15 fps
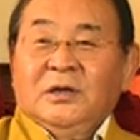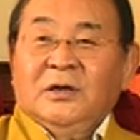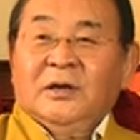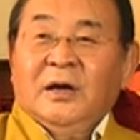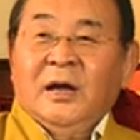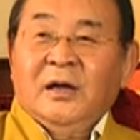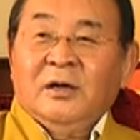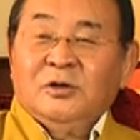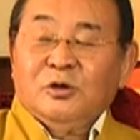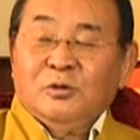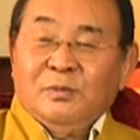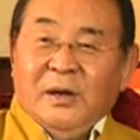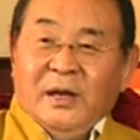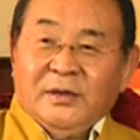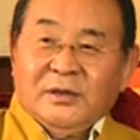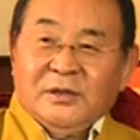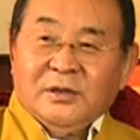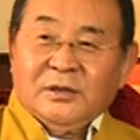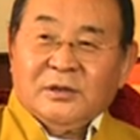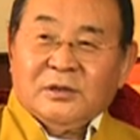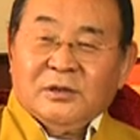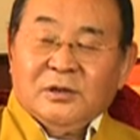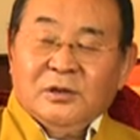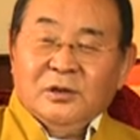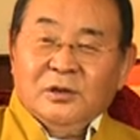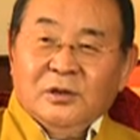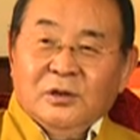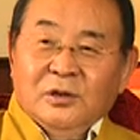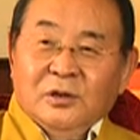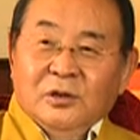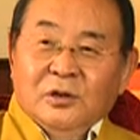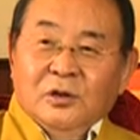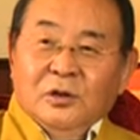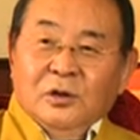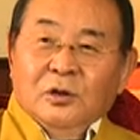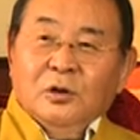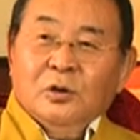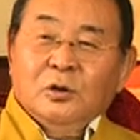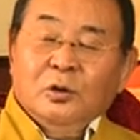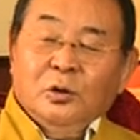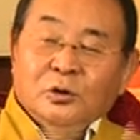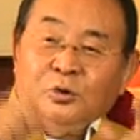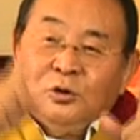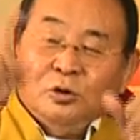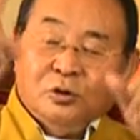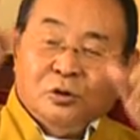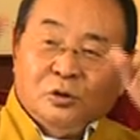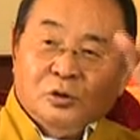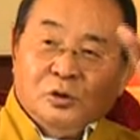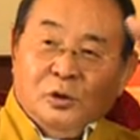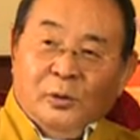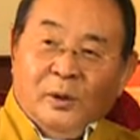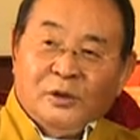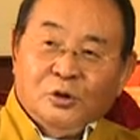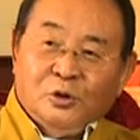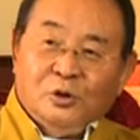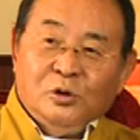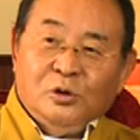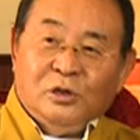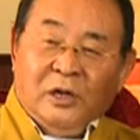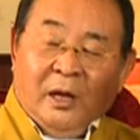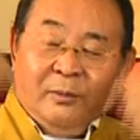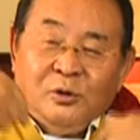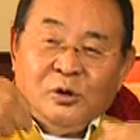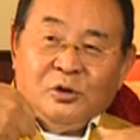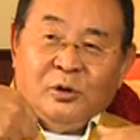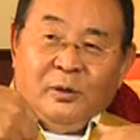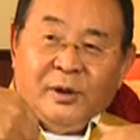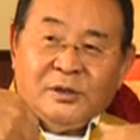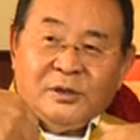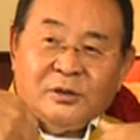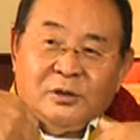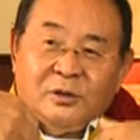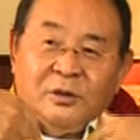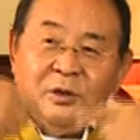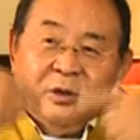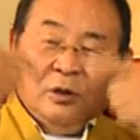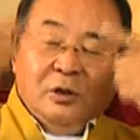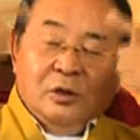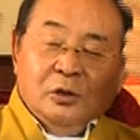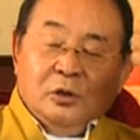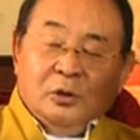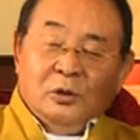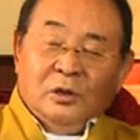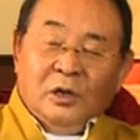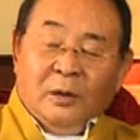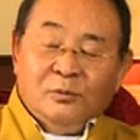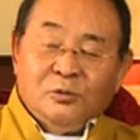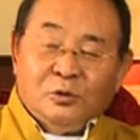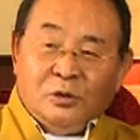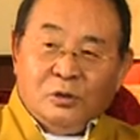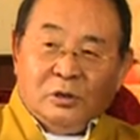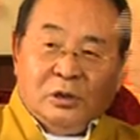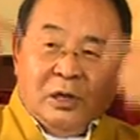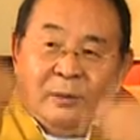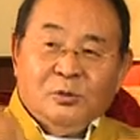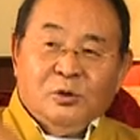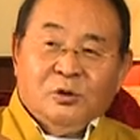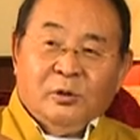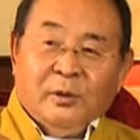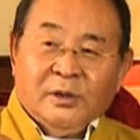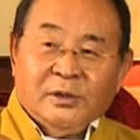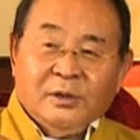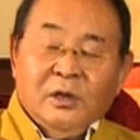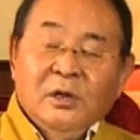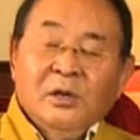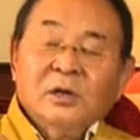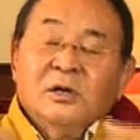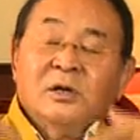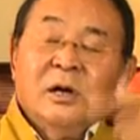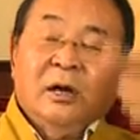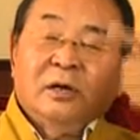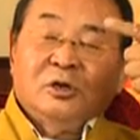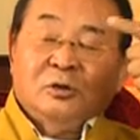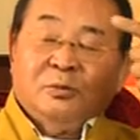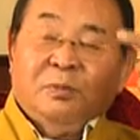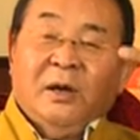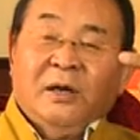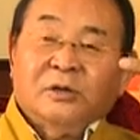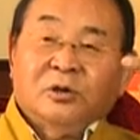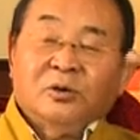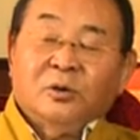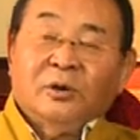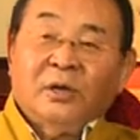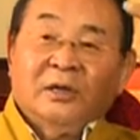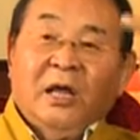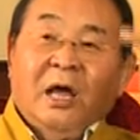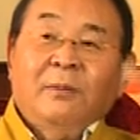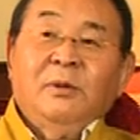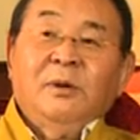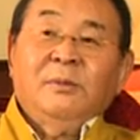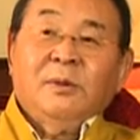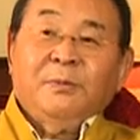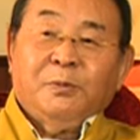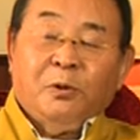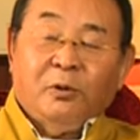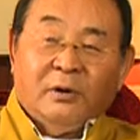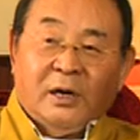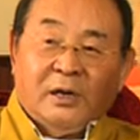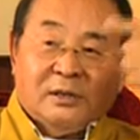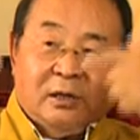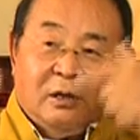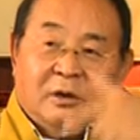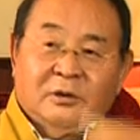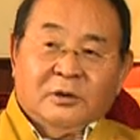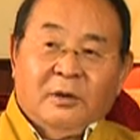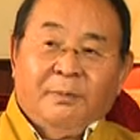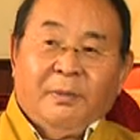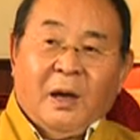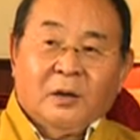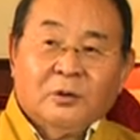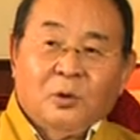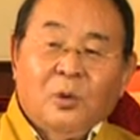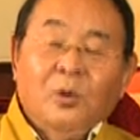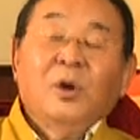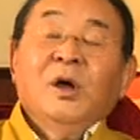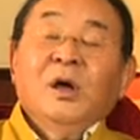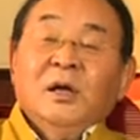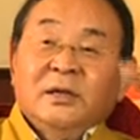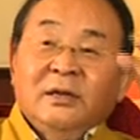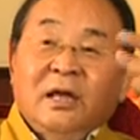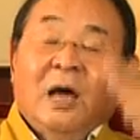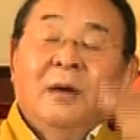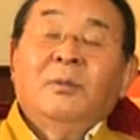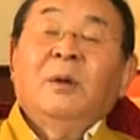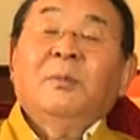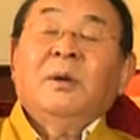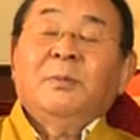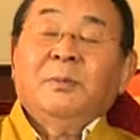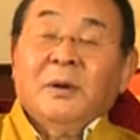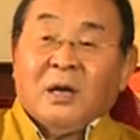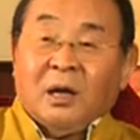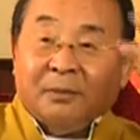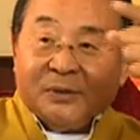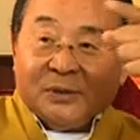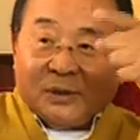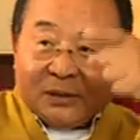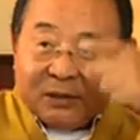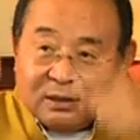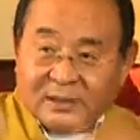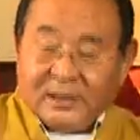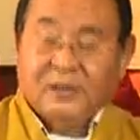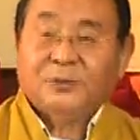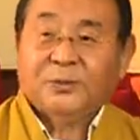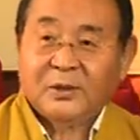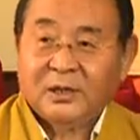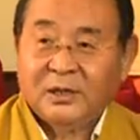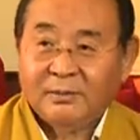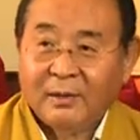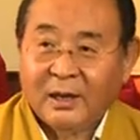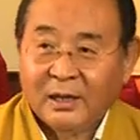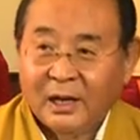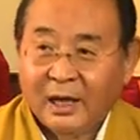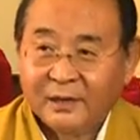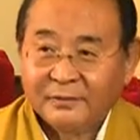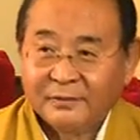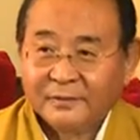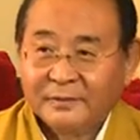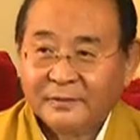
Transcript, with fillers: Grant your blessings. Lord chusundrova, chu lamdendrova, Lord lam chu lamdendrova, Grant your blessing so the Dharma may progress along the path or Dharma may become successful in my life